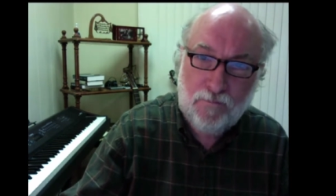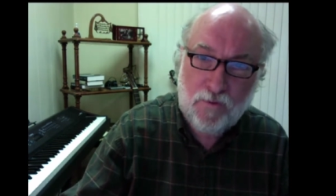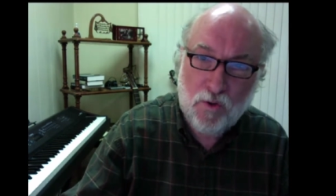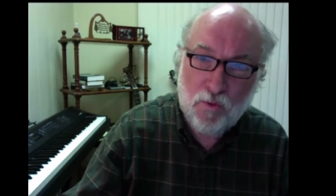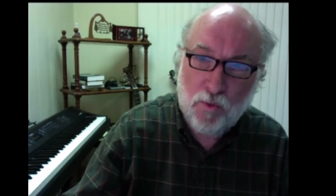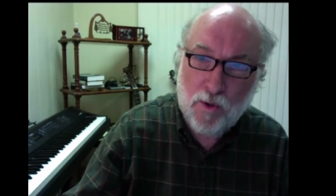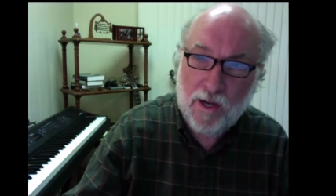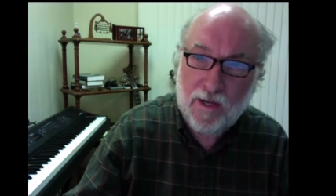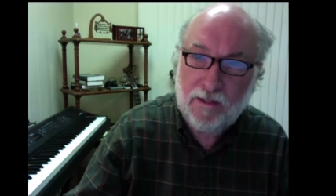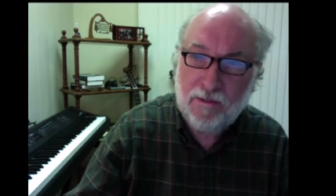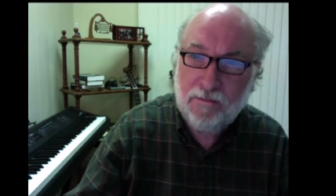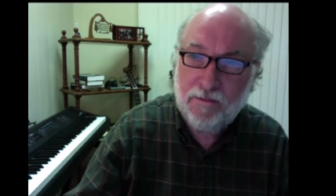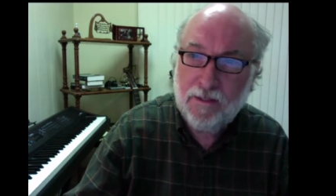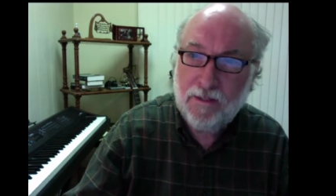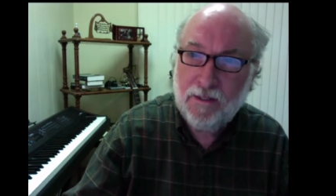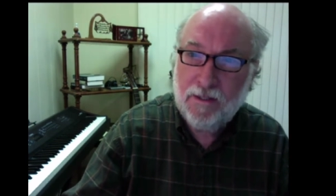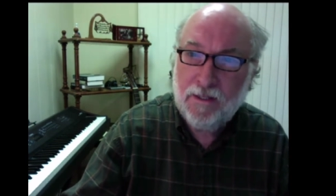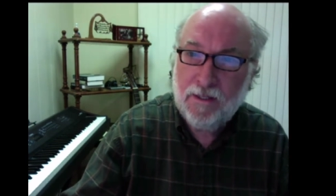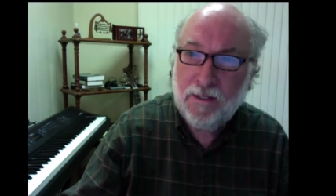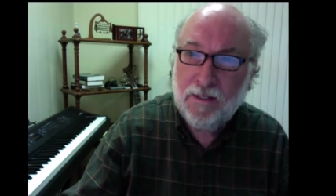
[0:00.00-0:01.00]
Well,
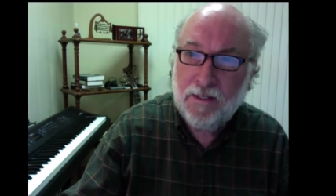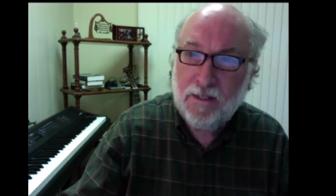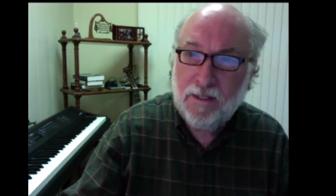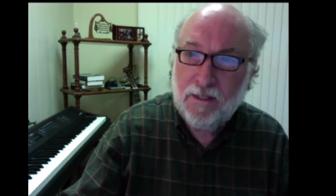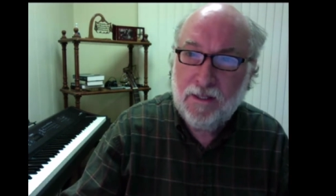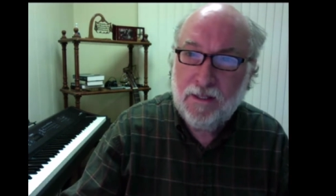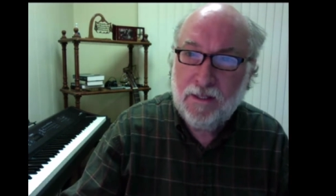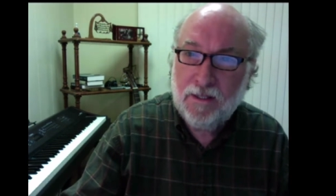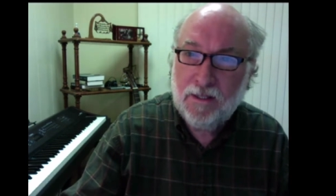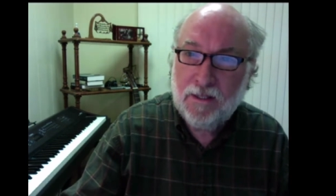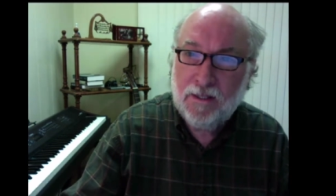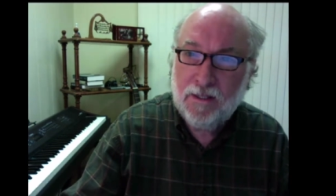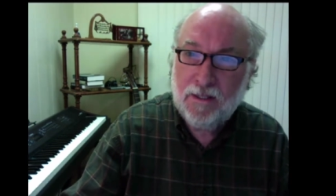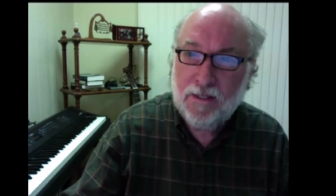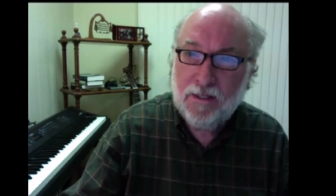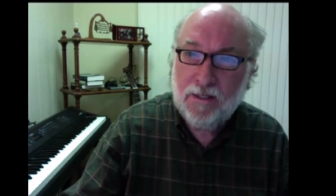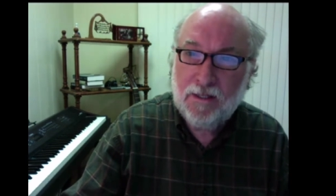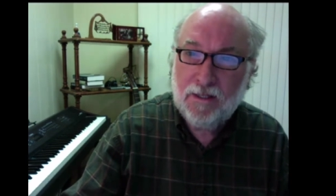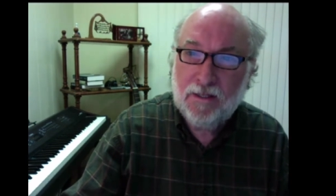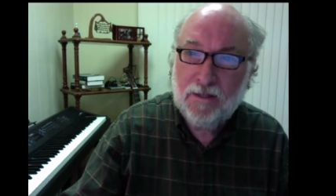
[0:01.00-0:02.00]

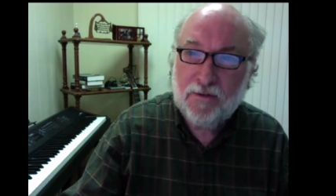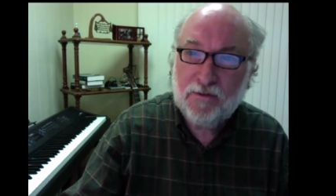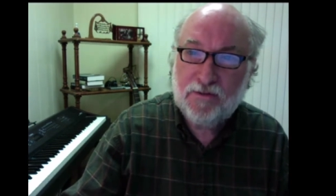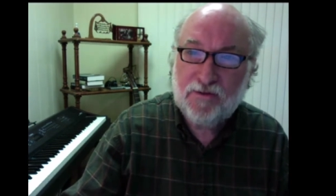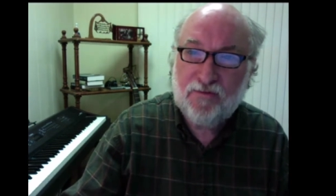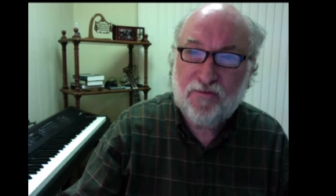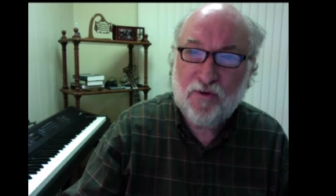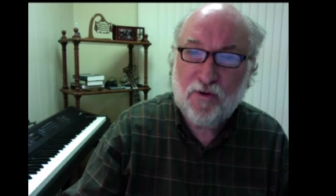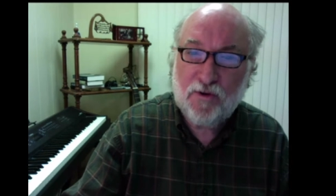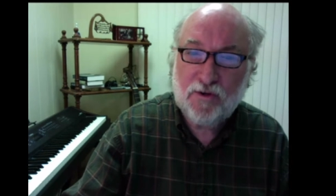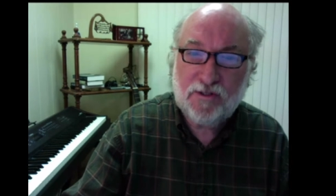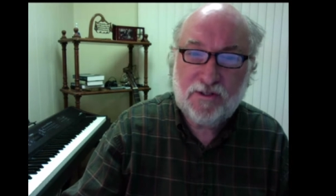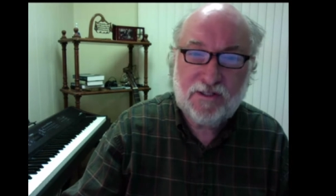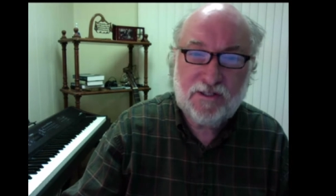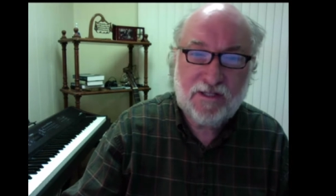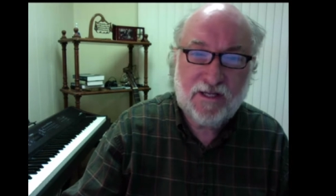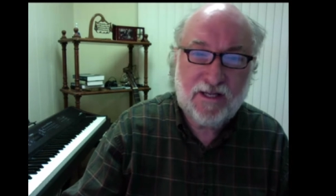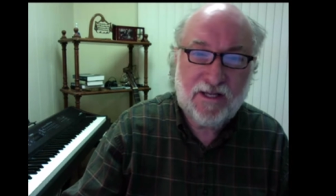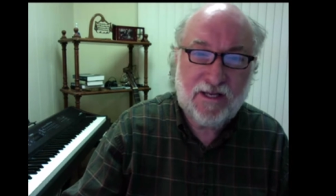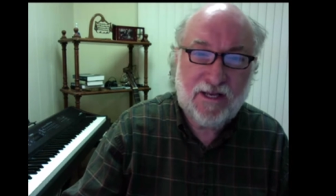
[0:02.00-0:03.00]
there's a
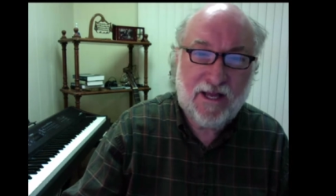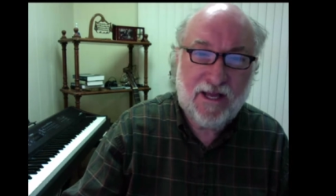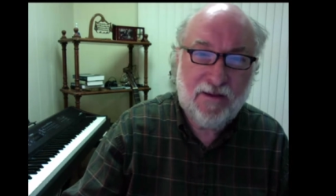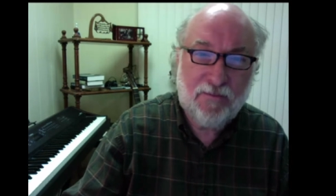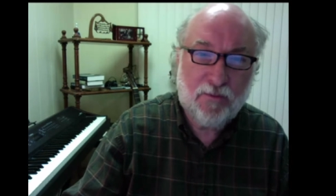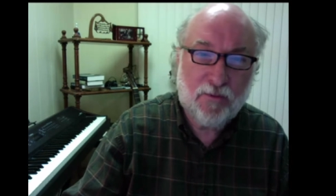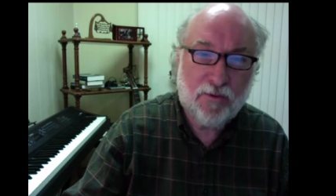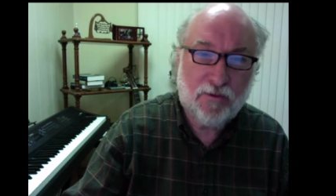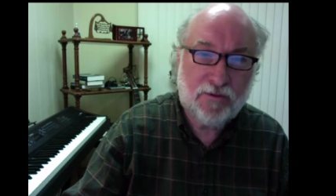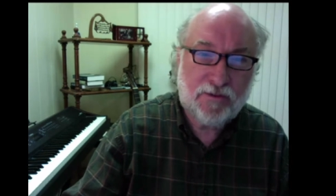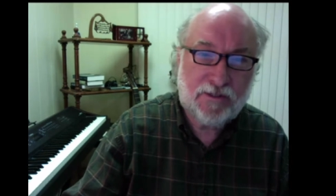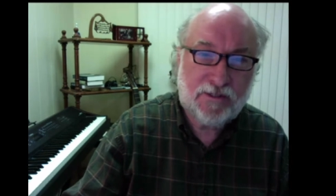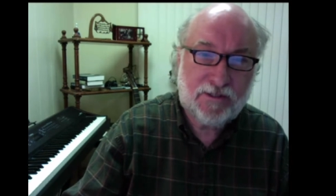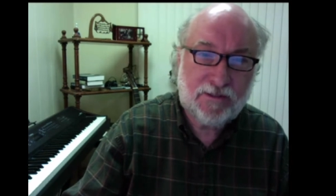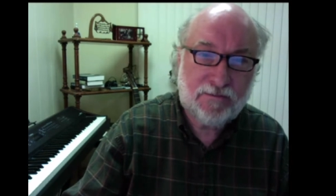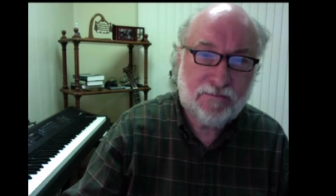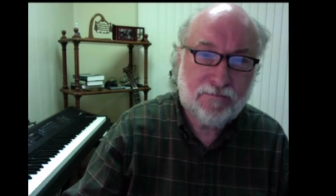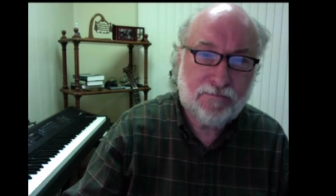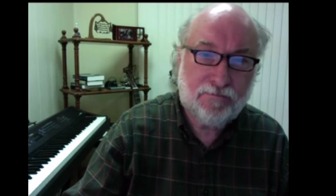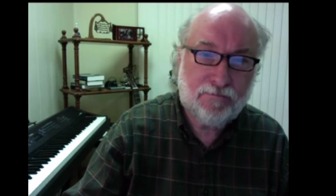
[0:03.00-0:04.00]
verse in Hebrews.